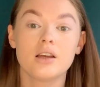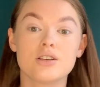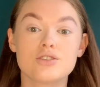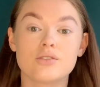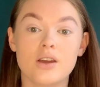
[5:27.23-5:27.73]

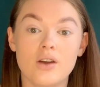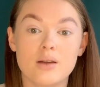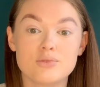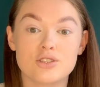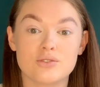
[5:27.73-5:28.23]
So now
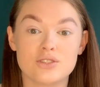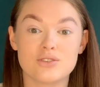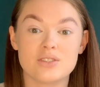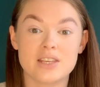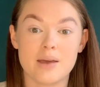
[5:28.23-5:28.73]
I'm just going to
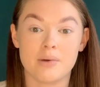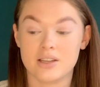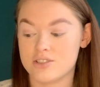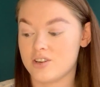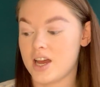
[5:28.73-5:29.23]
set my
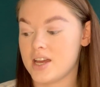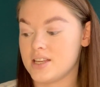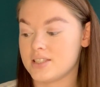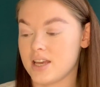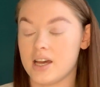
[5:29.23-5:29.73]
under
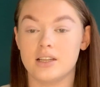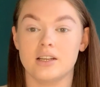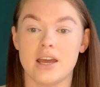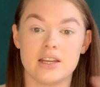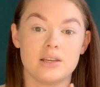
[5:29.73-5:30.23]
eyes and
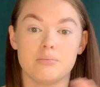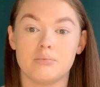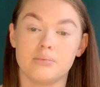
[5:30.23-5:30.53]
any